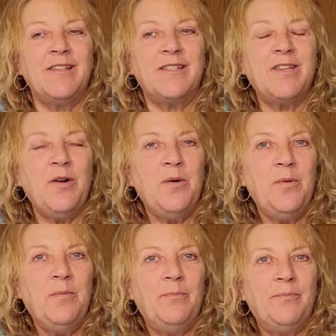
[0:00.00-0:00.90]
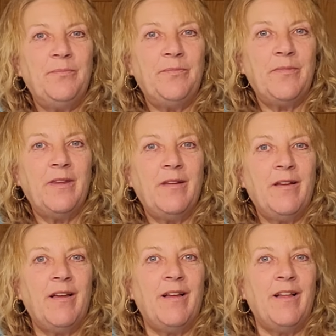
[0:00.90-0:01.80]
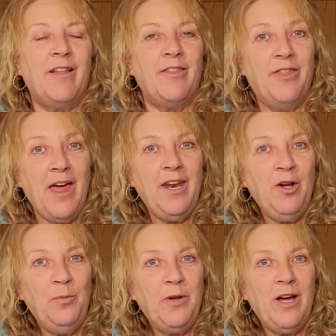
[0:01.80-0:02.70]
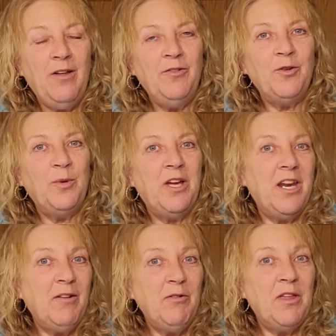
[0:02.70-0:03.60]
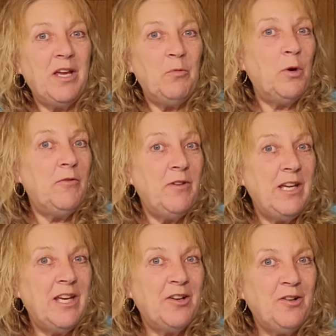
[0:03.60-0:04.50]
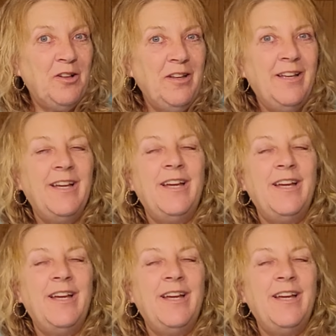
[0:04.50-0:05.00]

So that helped out. So we got everything in one vehicle.